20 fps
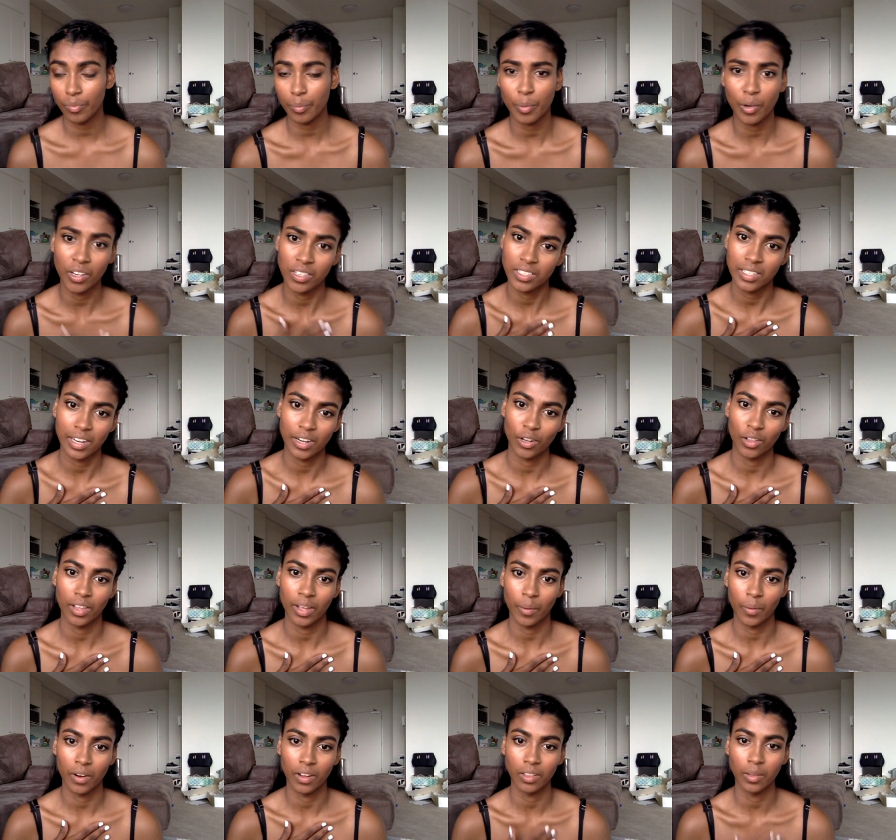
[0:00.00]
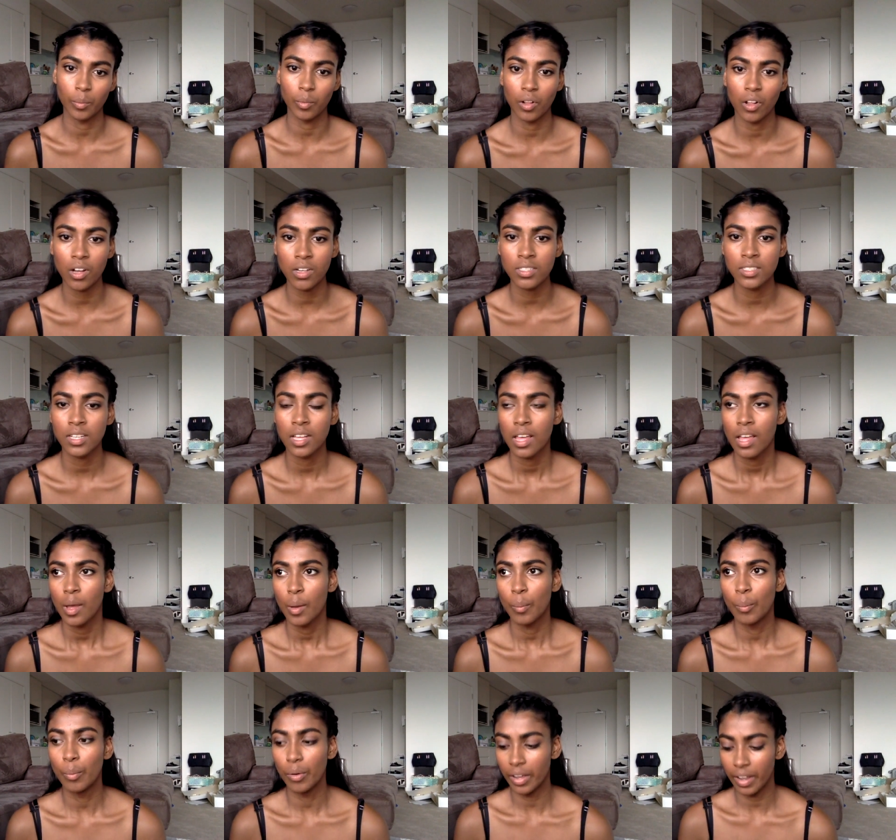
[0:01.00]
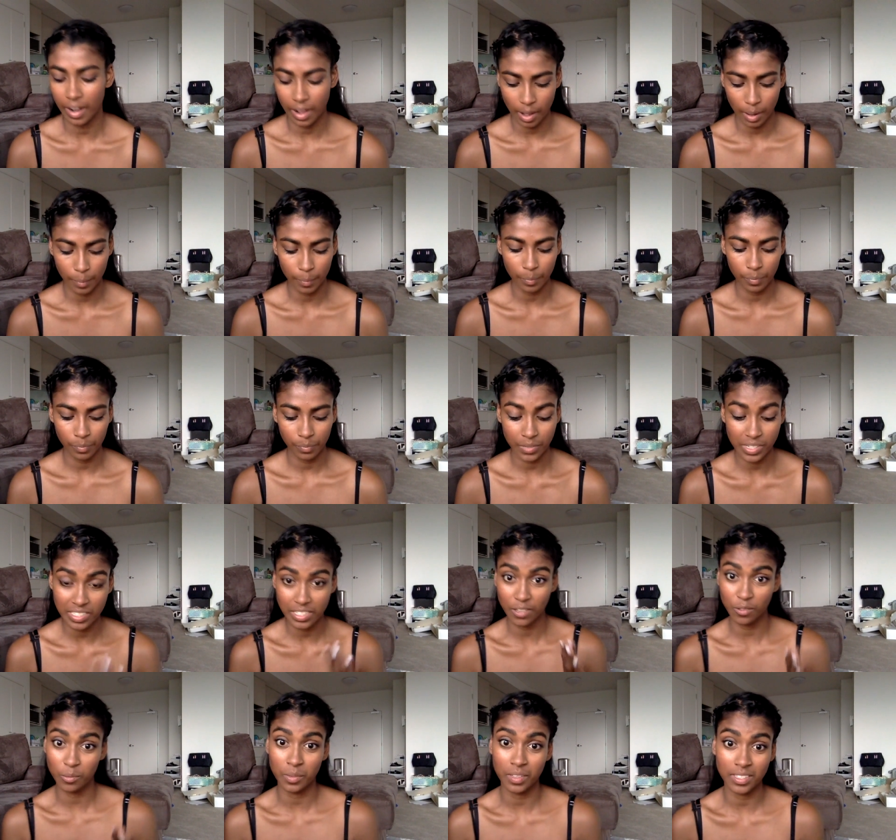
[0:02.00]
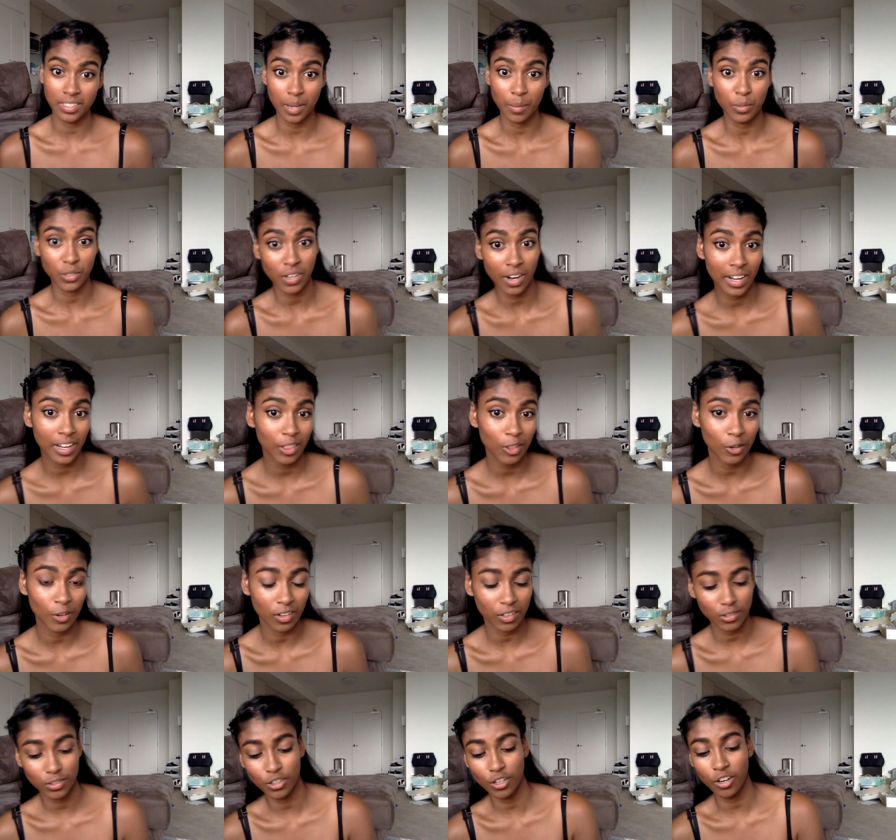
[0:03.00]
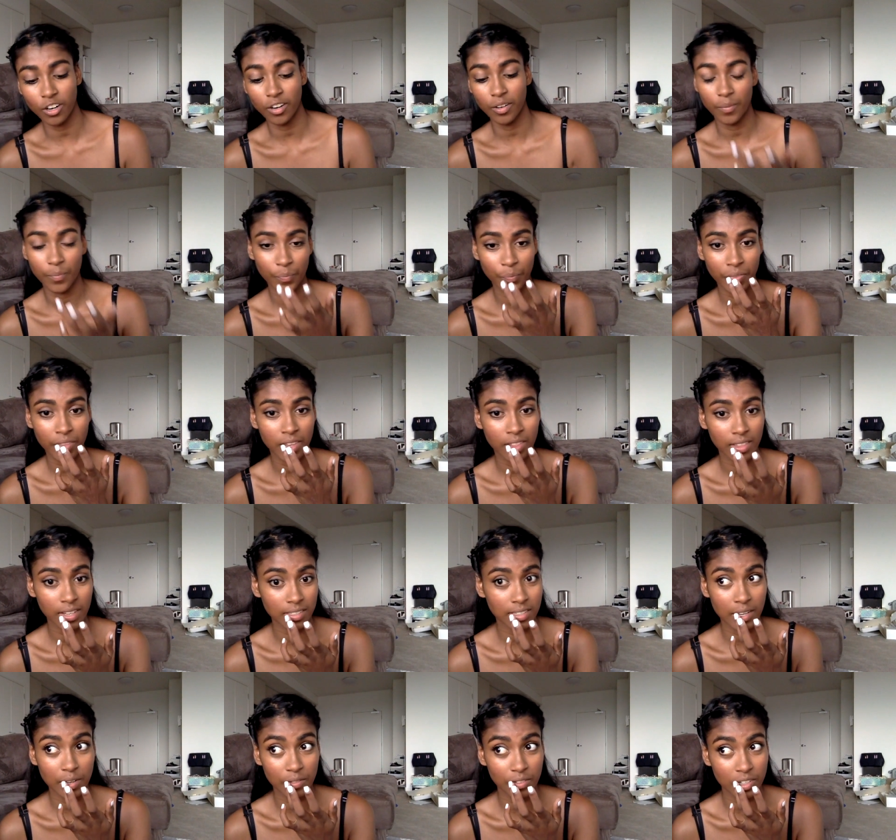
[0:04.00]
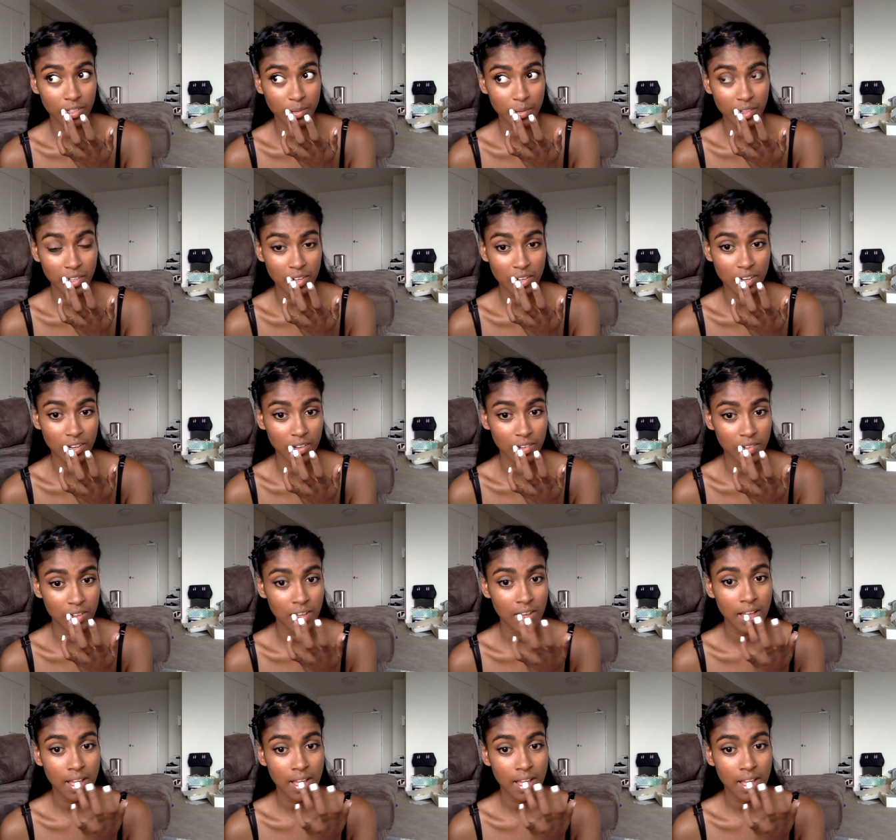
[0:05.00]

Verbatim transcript: personally, I don't like wearing lip gloss, but um, this gives me the same shiny look, so that's how I finish my look off.